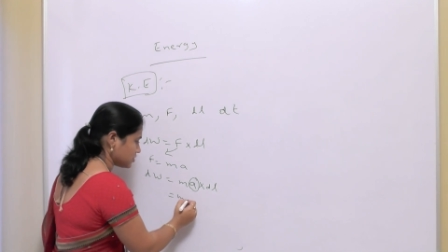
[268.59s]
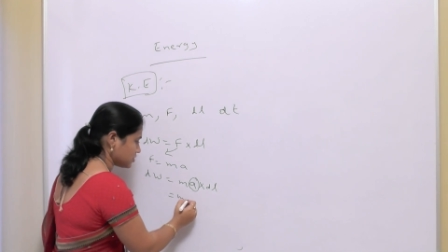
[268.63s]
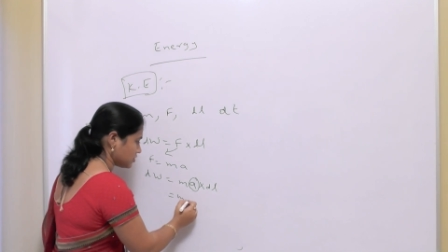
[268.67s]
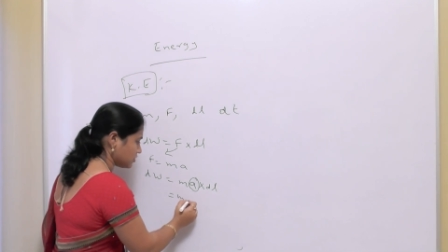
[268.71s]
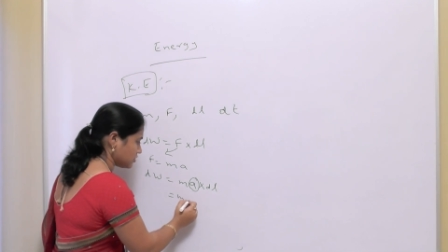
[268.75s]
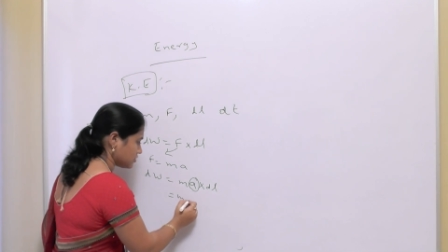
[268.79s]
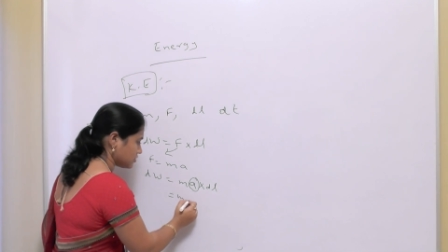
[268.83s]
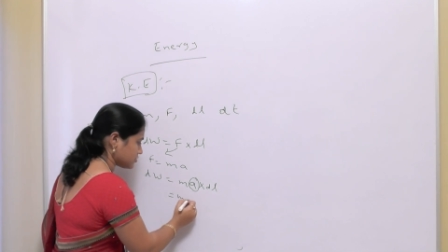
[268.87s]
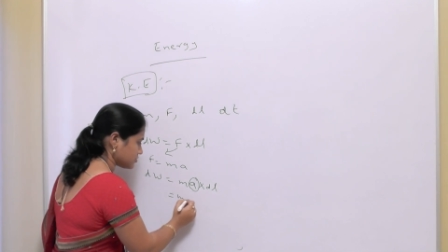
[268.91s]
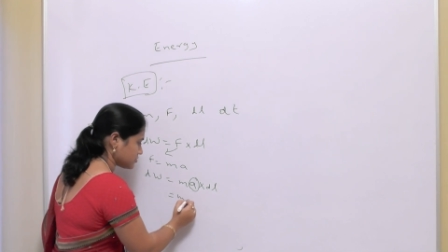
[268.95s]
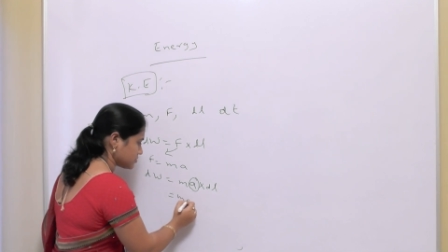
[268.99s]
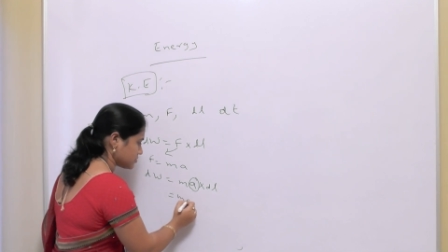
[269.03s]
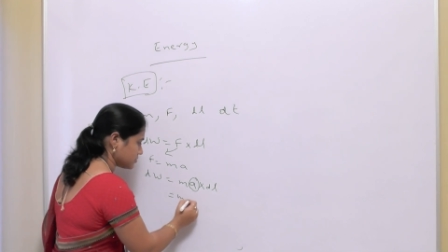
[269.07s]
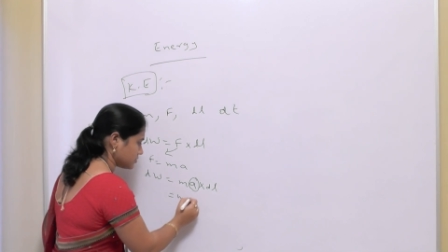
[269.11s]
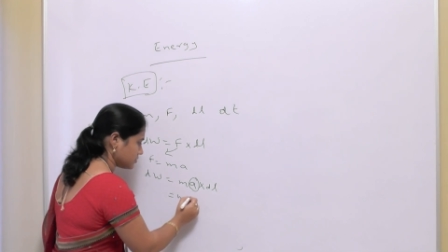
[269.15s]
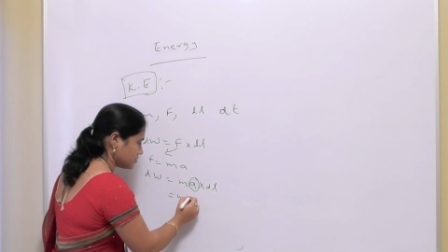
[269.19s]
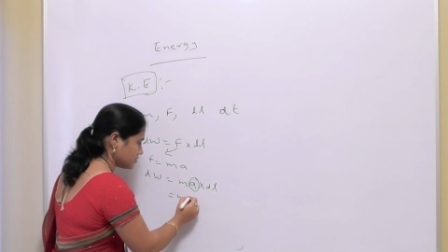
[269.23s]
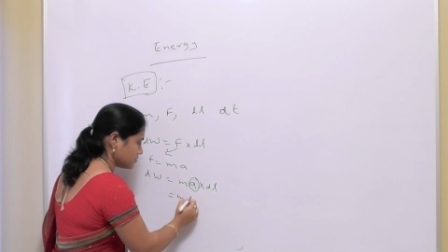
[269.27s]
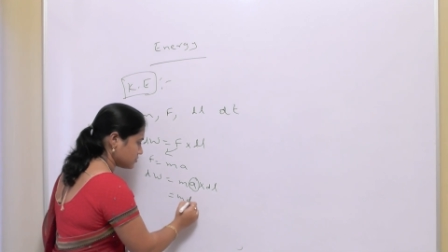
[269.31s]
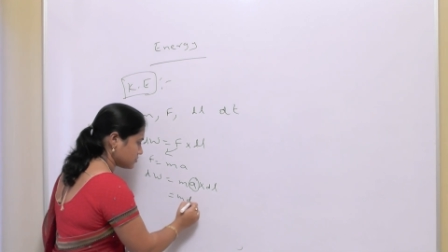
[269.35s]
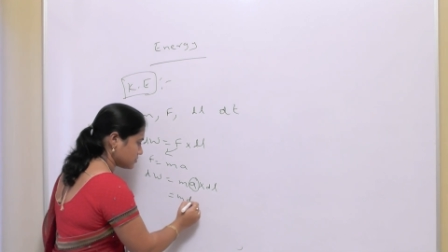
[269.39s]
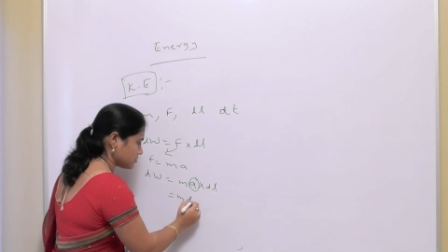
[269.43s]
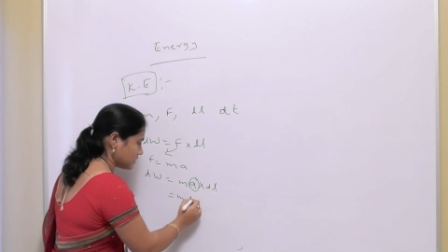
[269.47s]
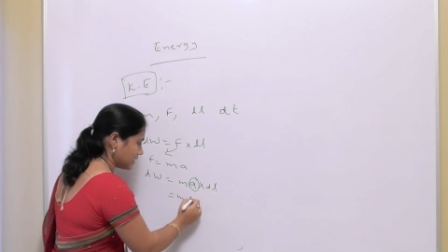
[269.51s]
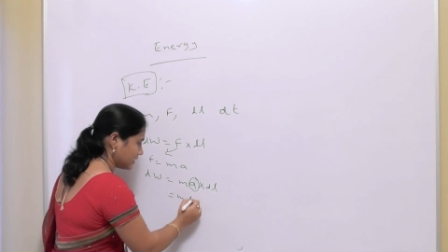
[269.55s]
also.
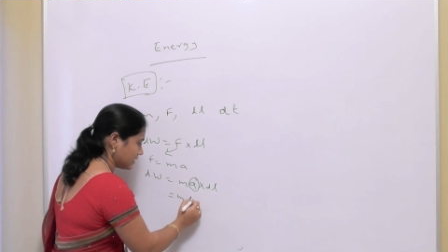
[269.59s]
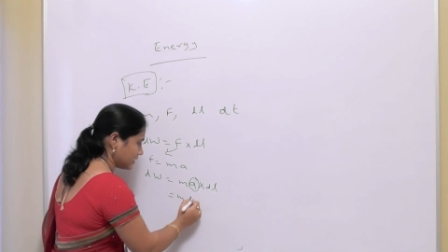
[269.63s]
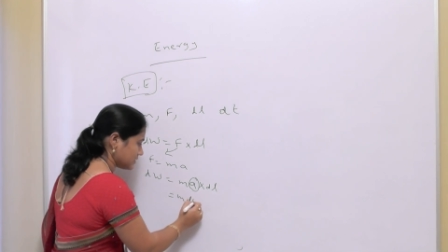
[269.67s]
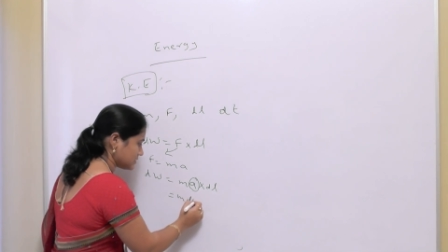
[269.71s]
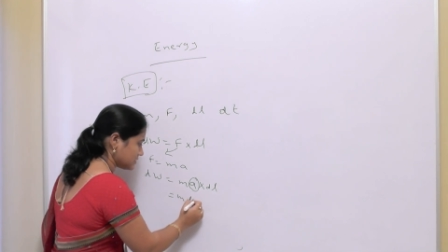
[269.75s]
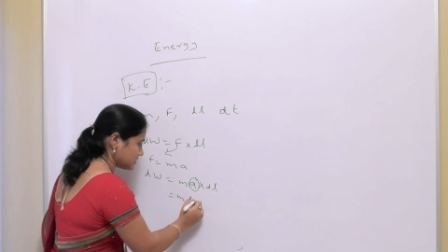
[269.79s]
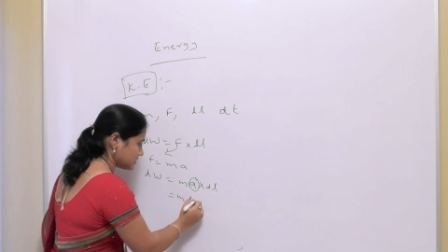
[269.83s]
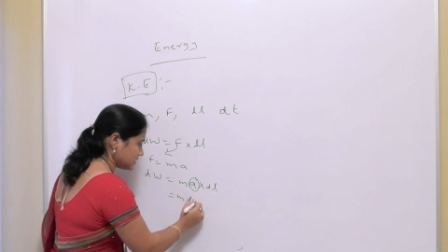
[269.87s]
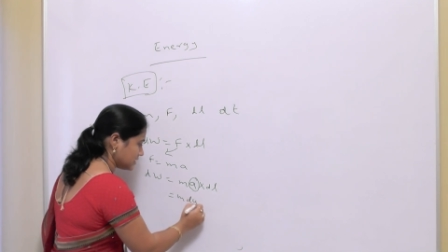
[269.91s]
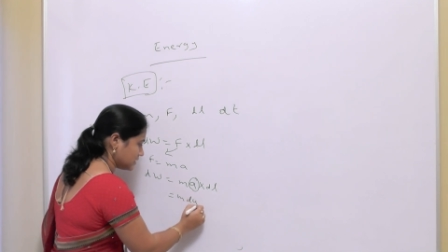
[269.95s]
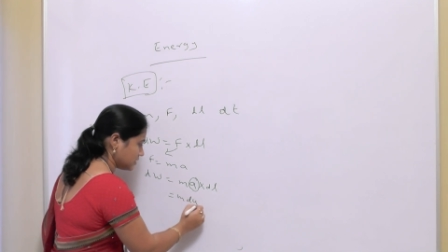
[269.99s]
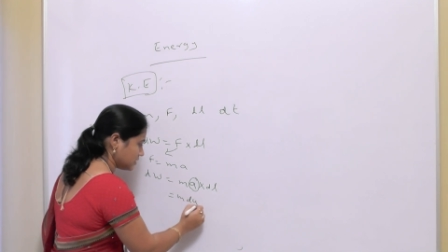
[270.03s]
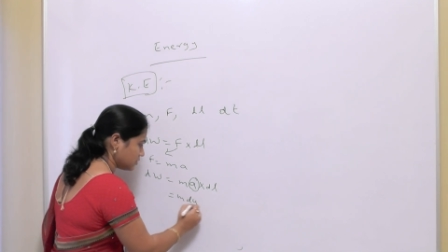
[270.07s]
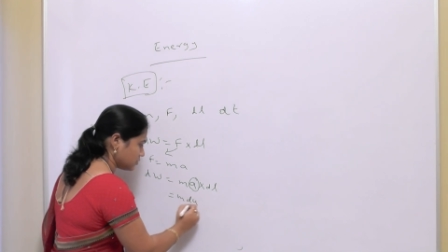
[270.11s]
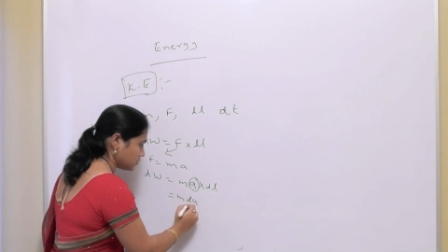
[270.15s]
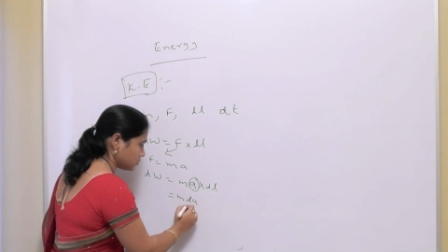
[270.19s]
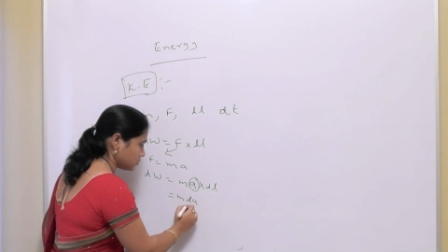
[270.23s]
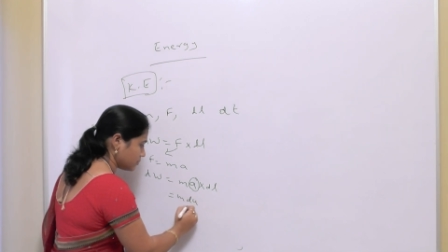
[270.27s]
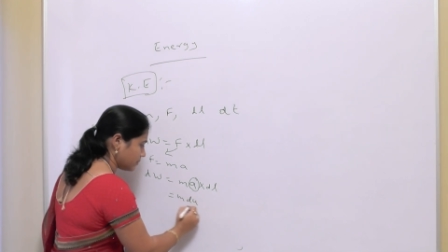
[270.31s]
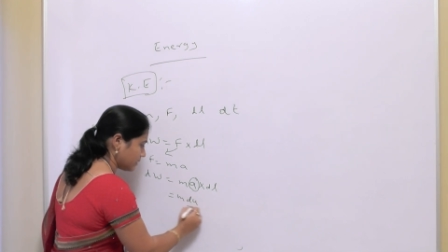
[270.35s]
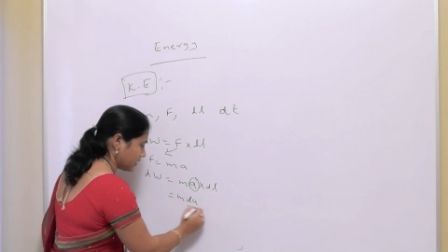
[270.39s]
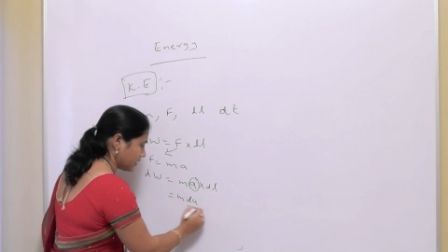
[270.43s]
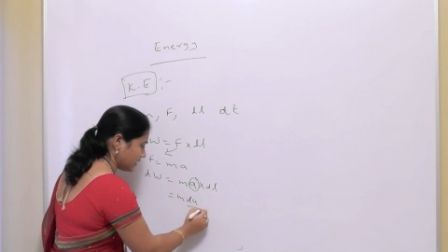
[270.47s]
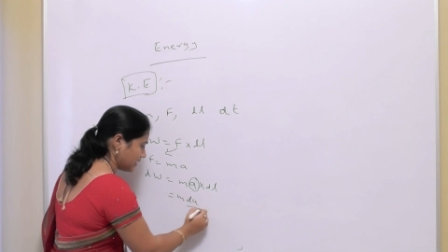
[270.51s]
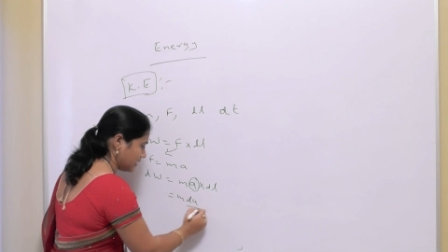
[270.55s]
So that is
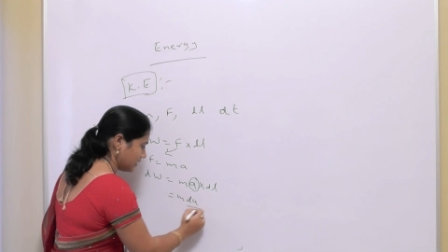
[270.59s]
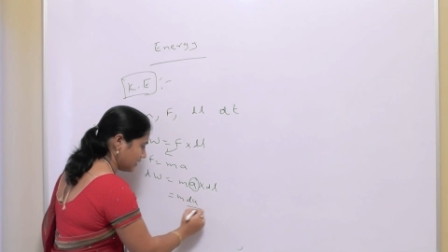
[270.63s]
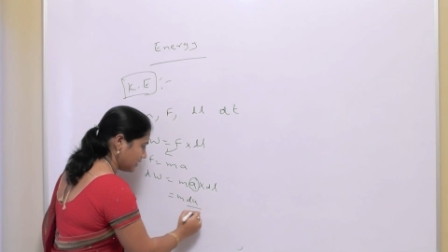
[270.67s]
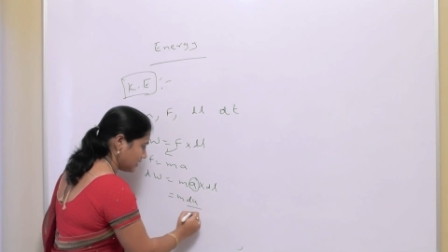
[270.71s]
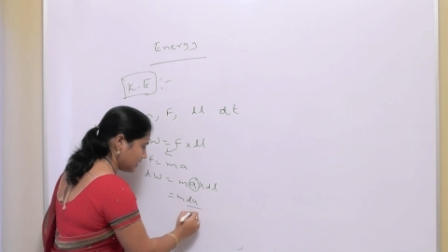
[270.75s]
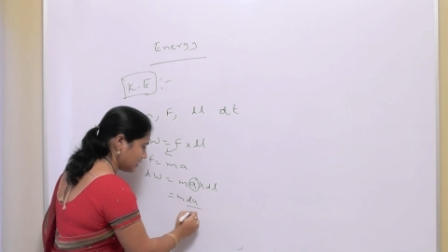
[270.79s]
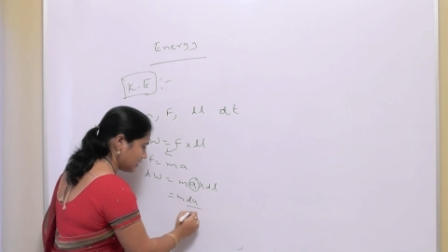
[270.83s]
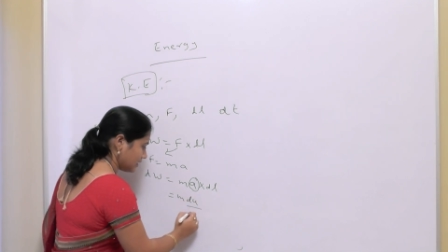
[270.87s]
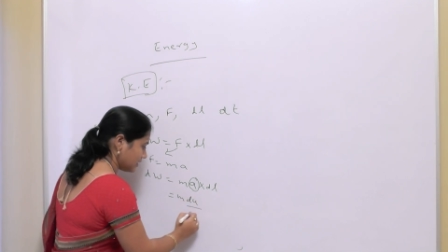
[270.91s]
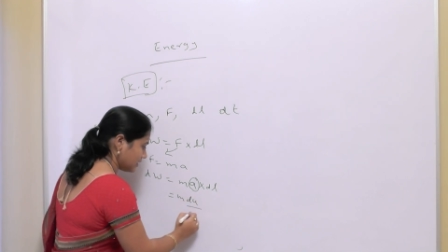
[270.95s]
du by